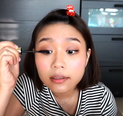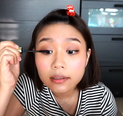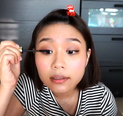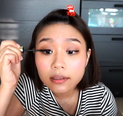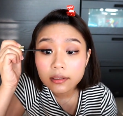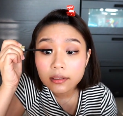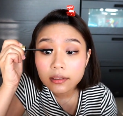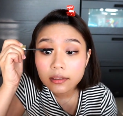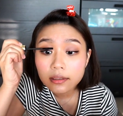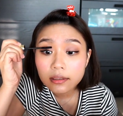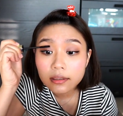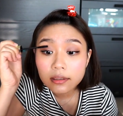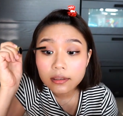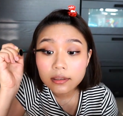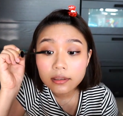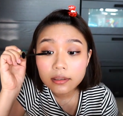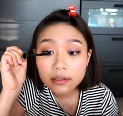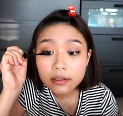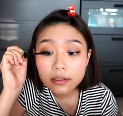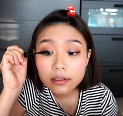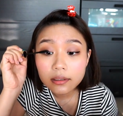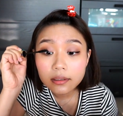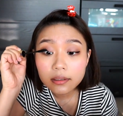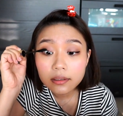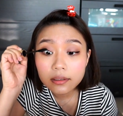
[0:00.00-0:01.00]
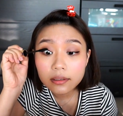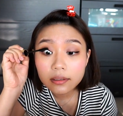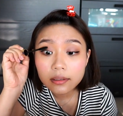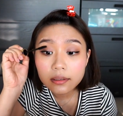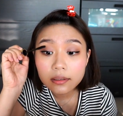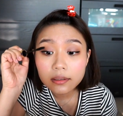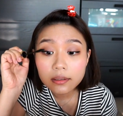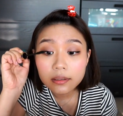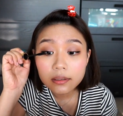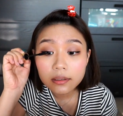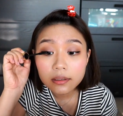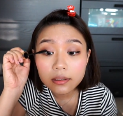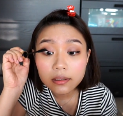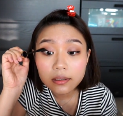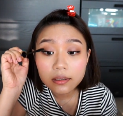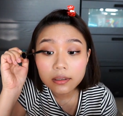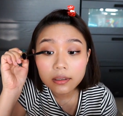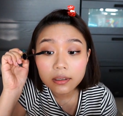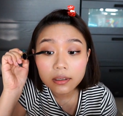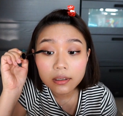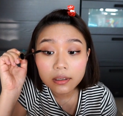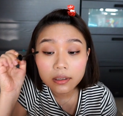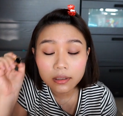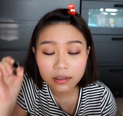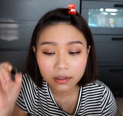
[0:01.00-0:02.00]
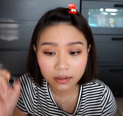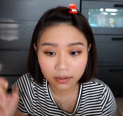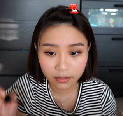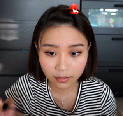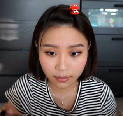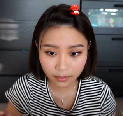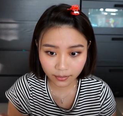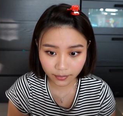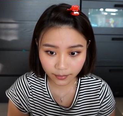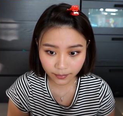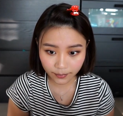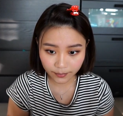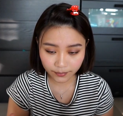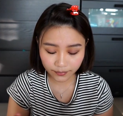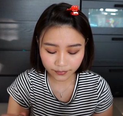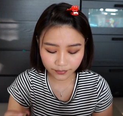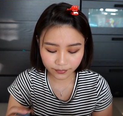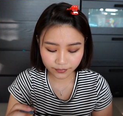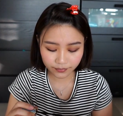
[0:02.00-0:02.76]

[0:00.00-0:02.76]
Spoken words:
No one is speaking in this clip.